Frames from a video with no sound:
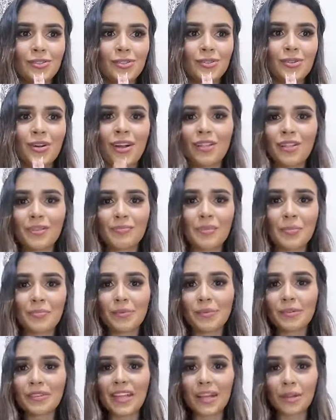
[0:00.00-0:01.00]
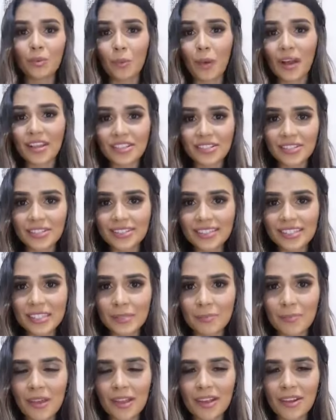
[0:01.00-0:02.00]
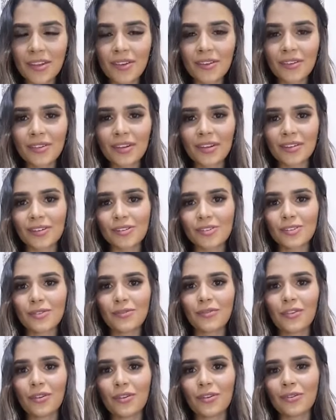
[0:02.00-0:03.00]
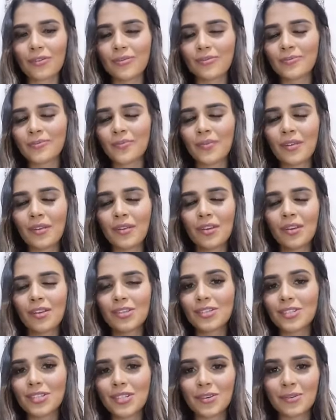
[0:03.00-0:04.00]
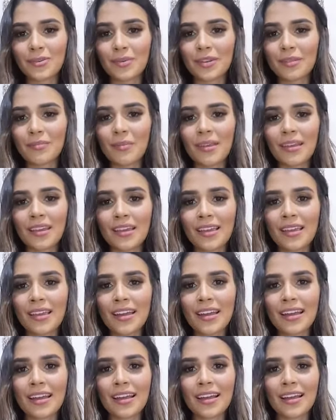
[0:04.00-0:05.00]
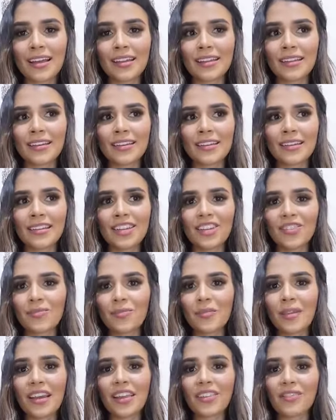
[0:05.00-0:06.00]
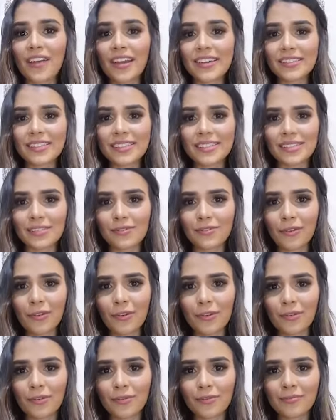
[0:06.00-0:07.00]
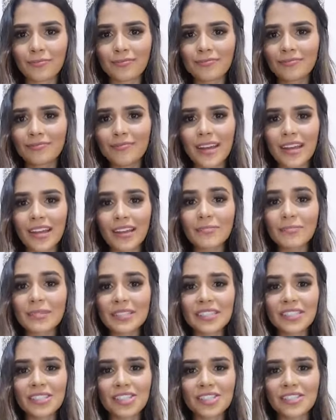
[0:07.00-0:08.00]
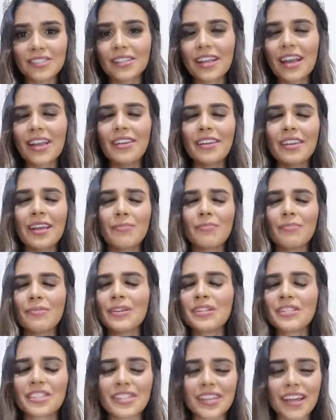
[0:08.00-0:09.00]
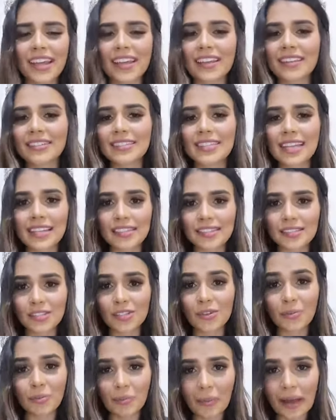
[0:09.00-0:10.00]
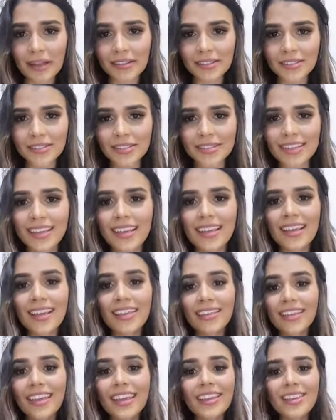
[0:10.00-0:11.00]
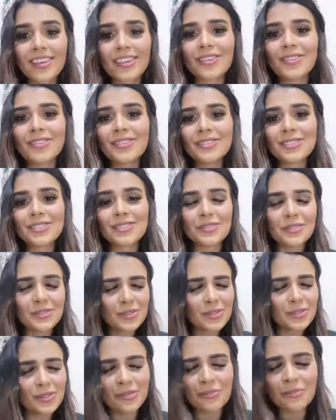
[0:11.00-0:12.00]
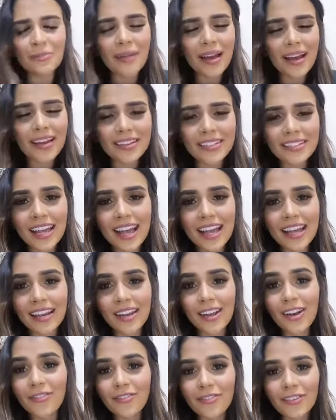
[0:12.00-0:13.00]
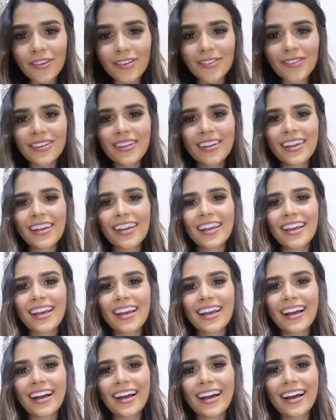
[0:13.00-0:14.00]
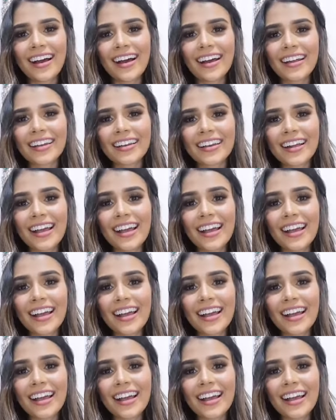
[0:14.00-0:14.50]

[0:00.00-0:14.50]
all the people that watch this video, and also for share with me and give me advices for my competition. I appreciate that so much. Thank you so much. I love you, and